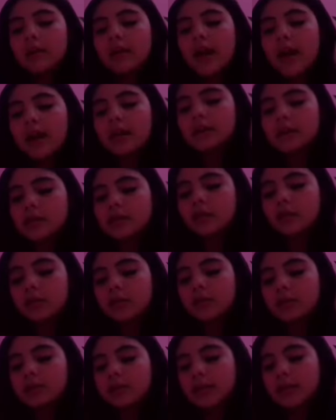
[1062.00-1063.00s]
yeah.
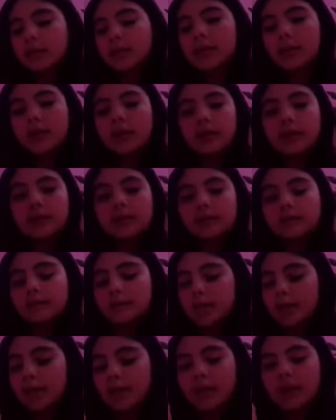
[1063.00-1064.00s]
So tell me
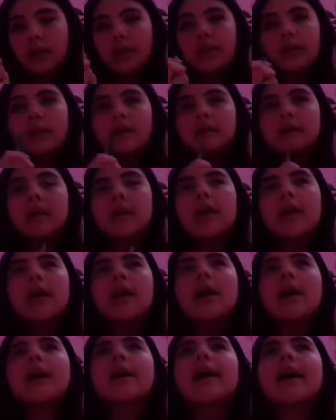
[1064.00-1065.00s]
great ideas.
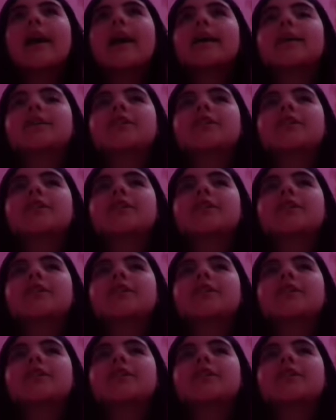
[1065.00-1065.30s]
And I